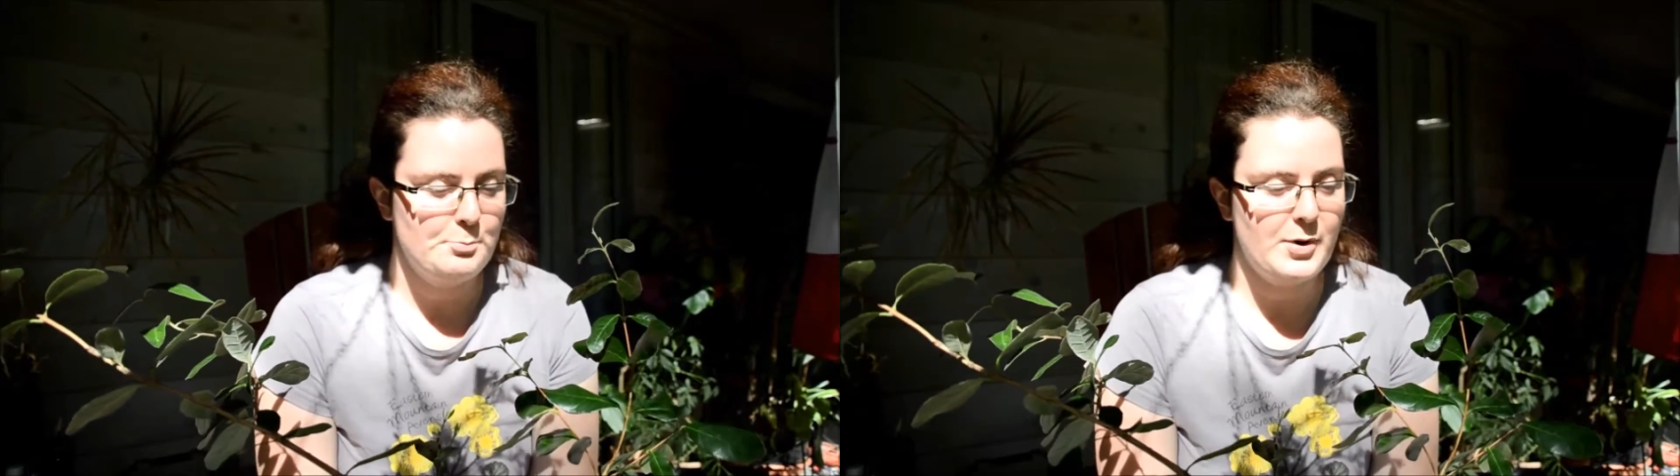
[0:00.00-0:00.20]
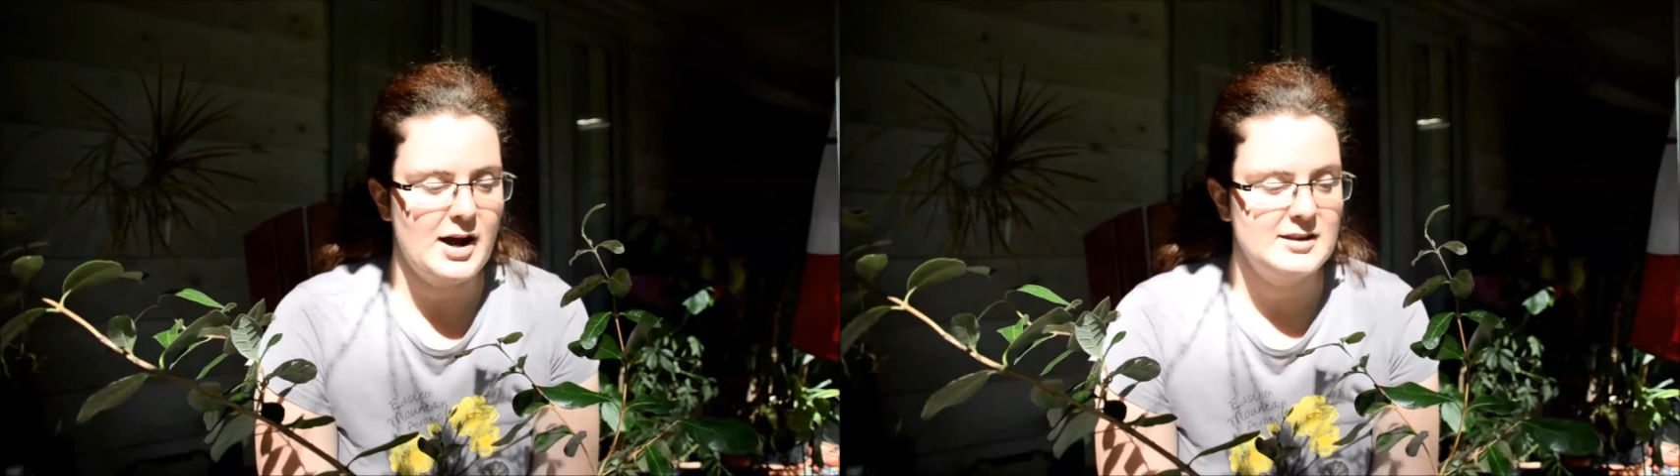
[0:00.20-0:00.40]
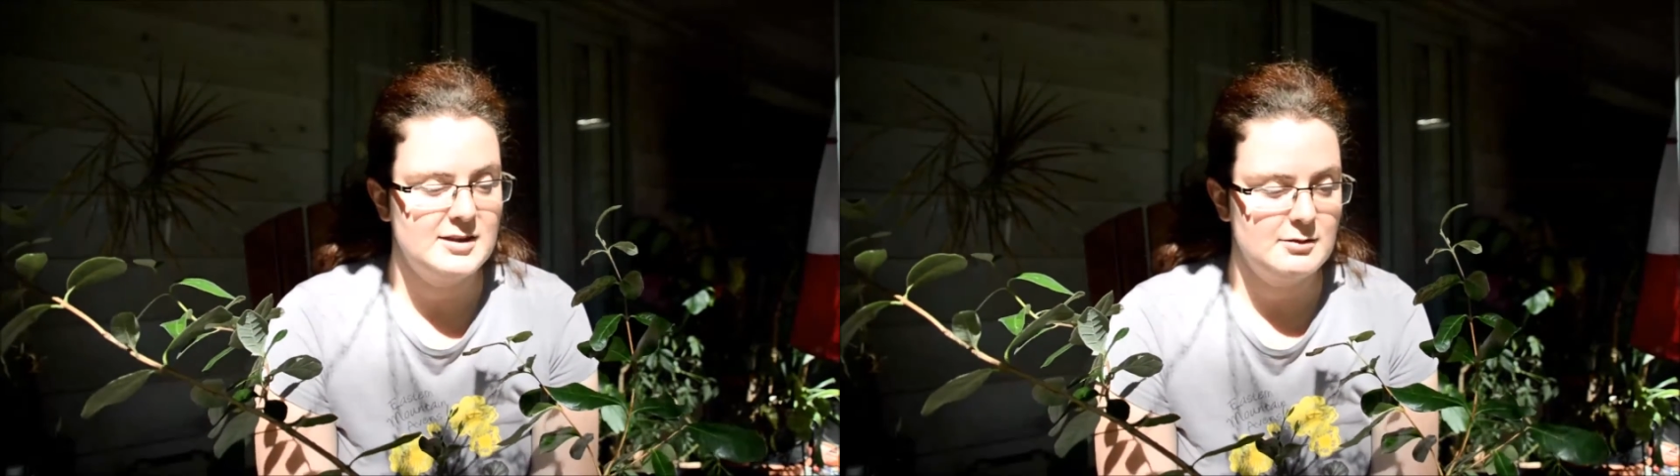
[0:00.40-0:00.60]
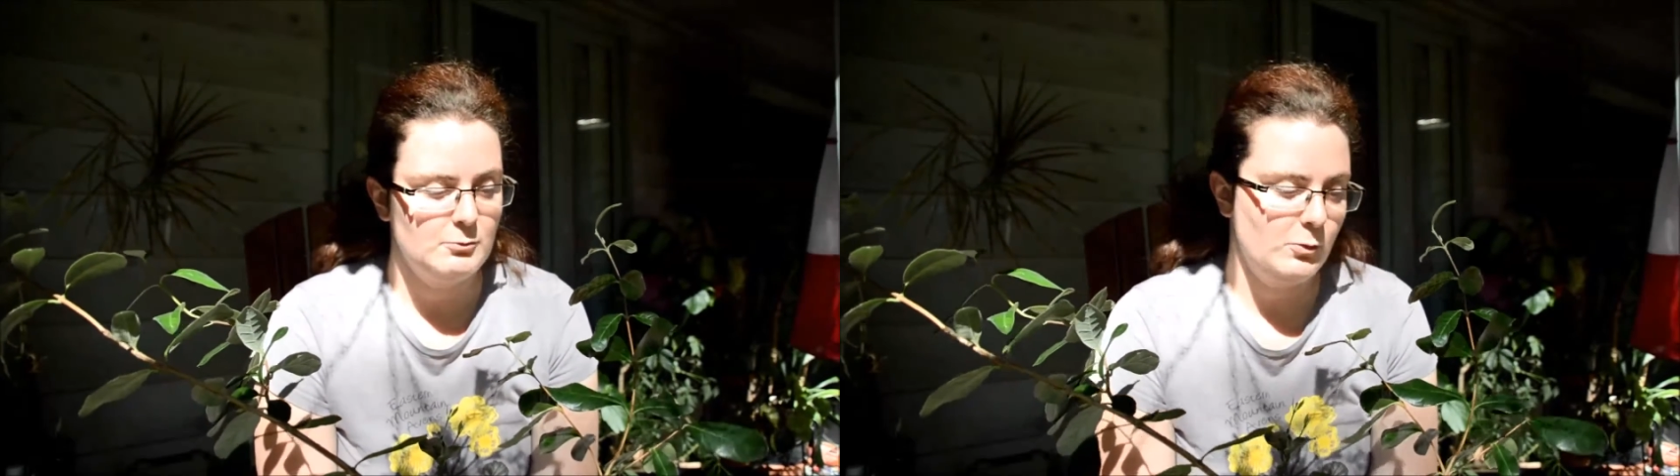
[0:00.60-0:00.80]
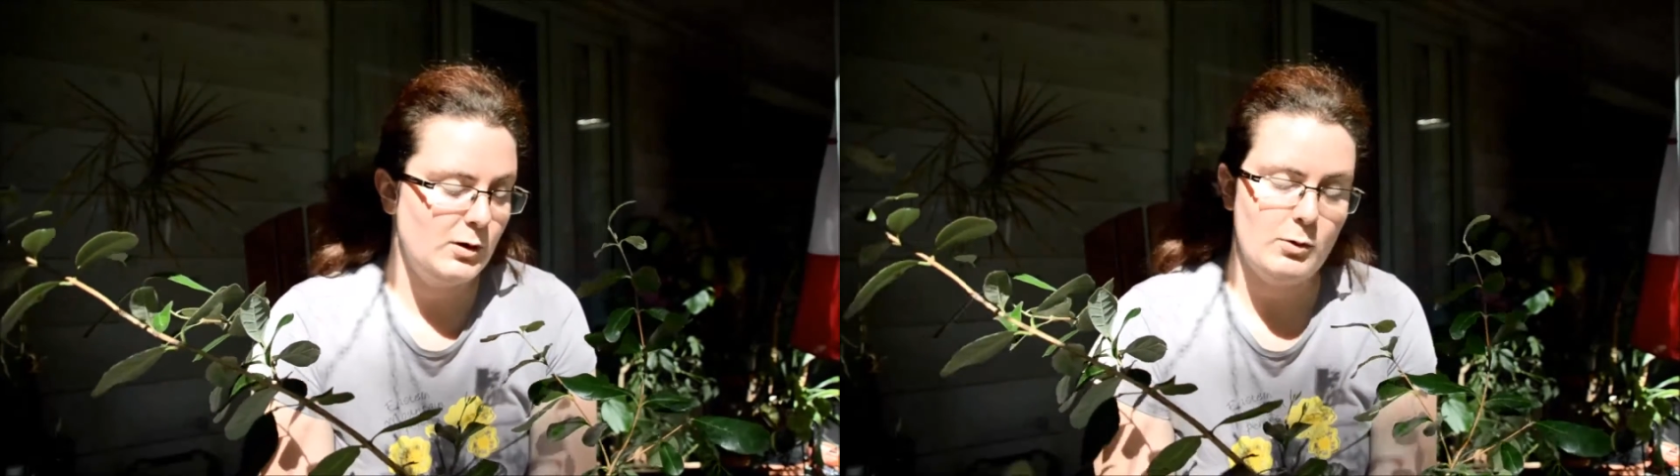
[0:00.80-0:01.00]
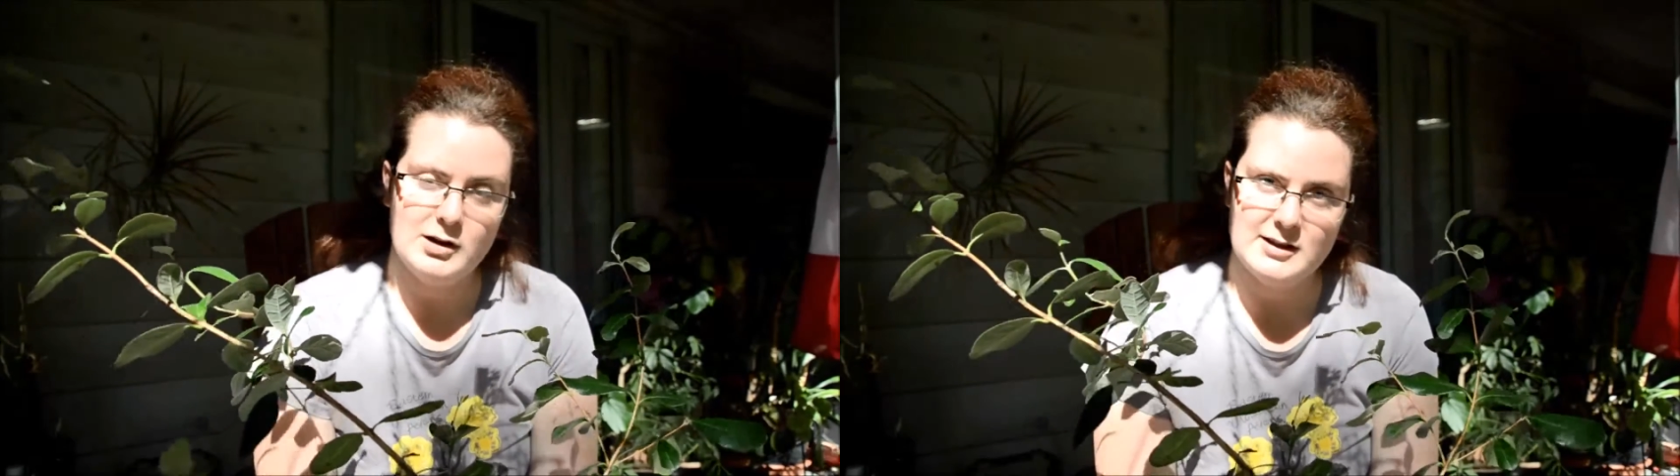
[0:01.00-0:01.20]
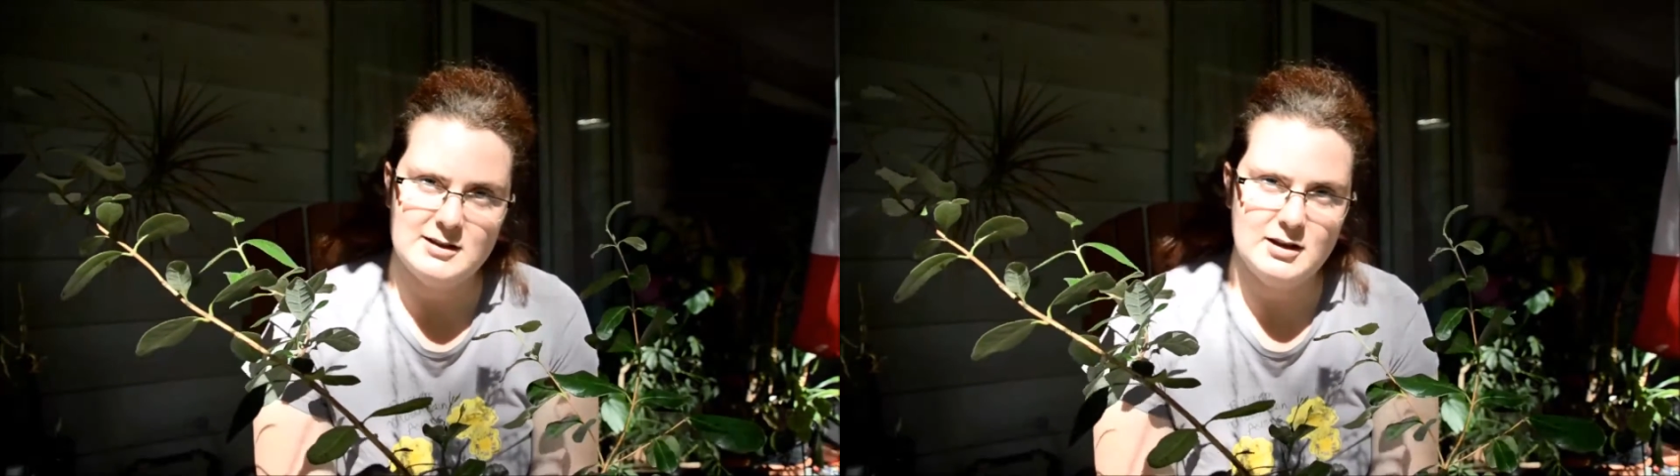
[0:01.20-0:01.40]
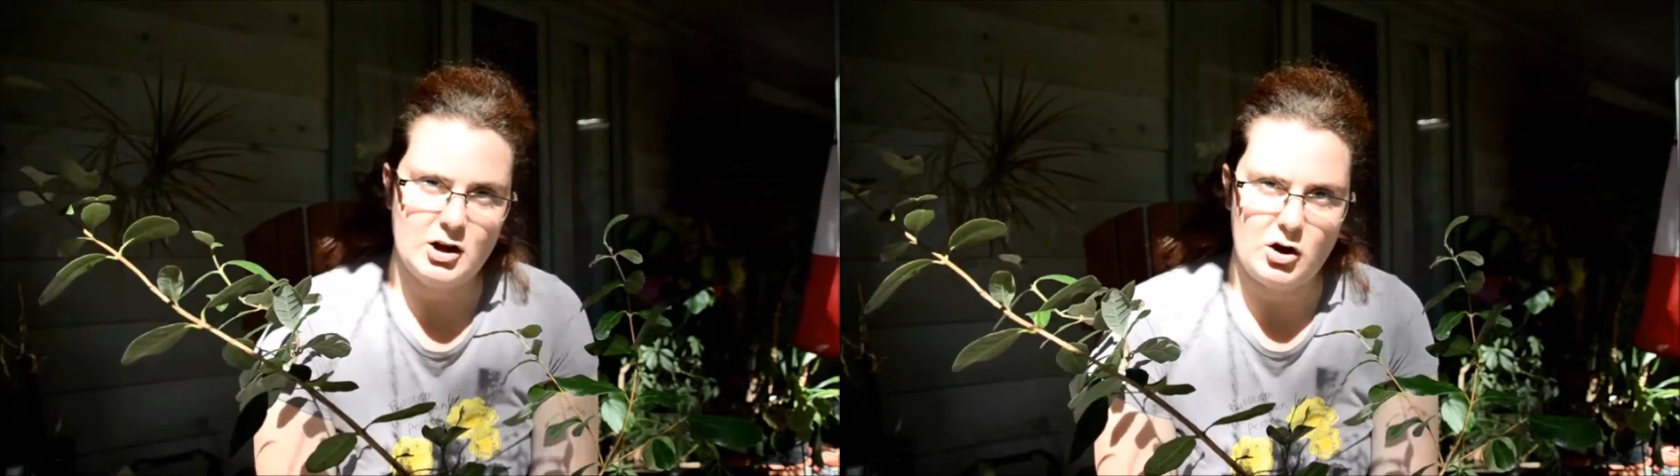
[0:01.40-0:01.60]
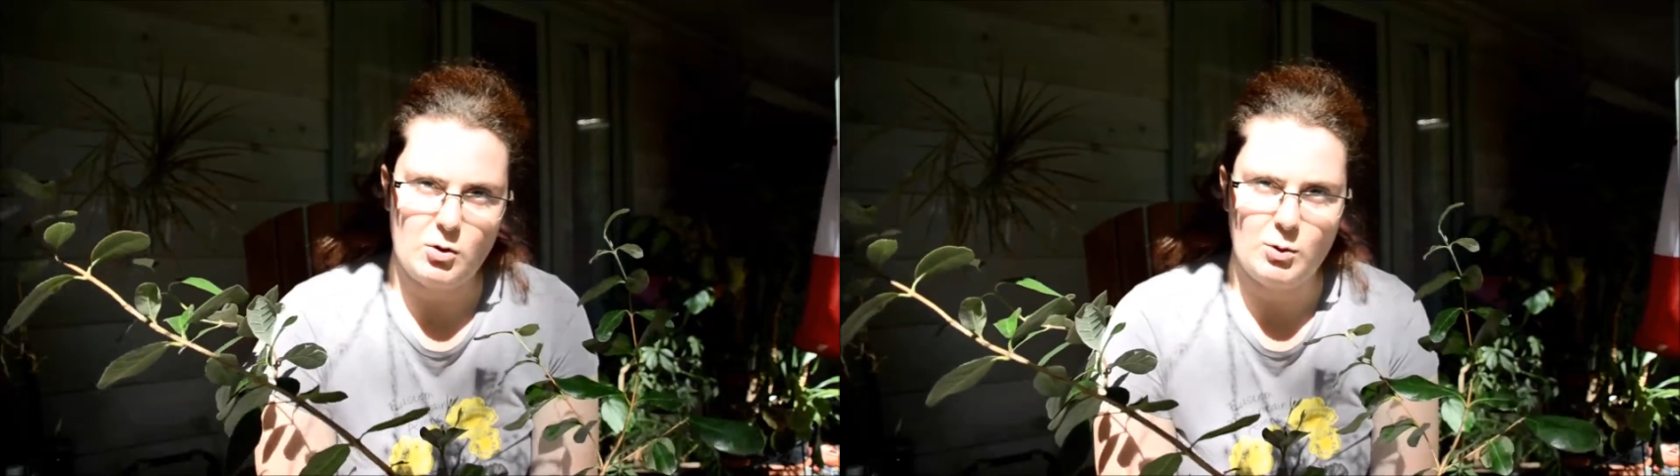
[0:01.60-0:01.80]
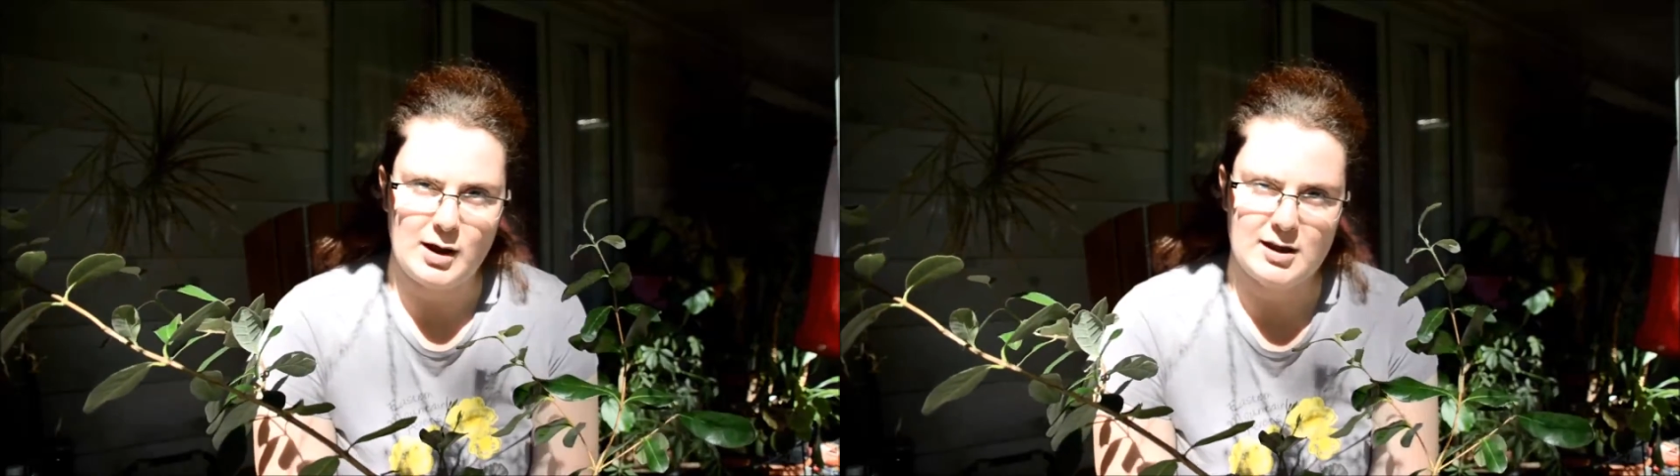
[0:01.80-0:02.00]
But we wanted to
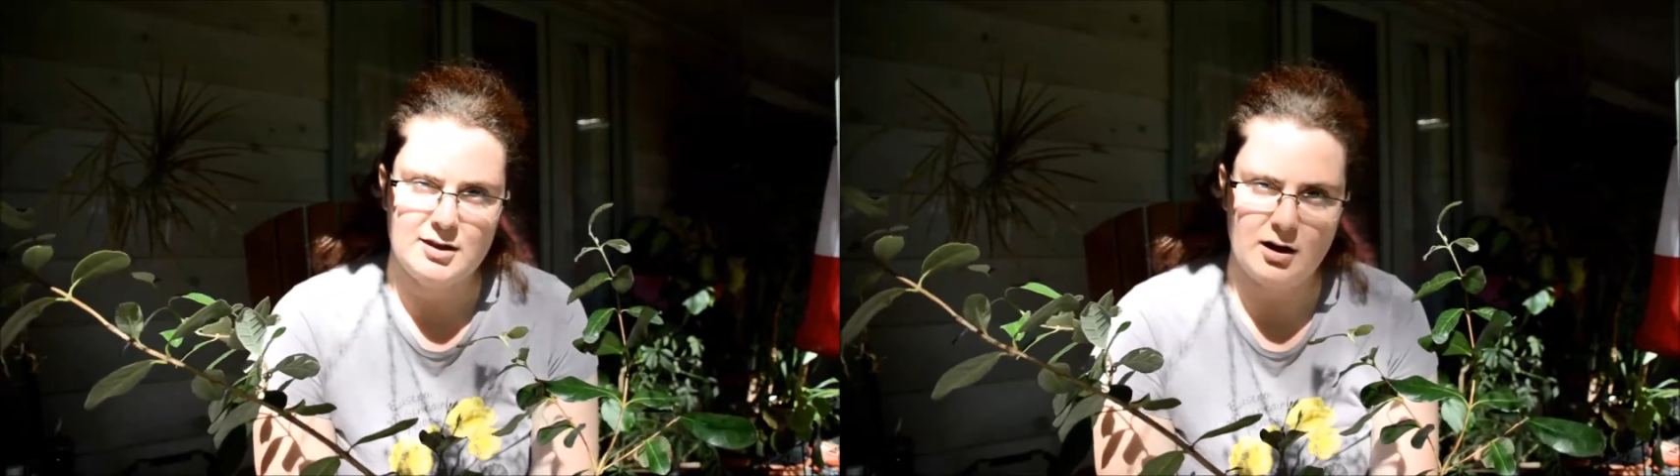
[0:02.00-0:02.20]
go with